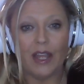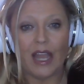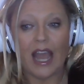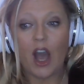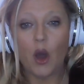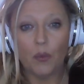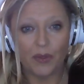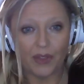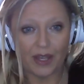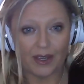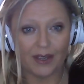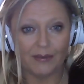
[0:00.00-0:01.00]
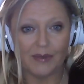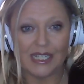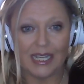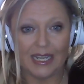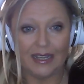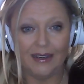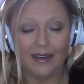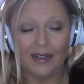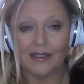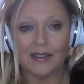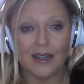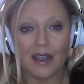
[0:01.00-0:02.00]
help that comes in
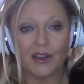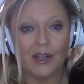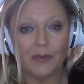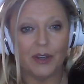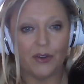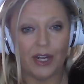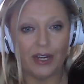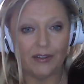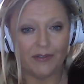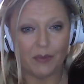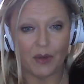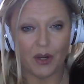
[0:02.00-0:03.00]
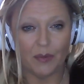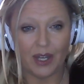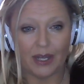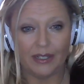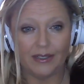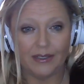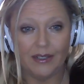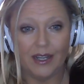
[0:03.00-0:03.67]
is not going to be created from our mind.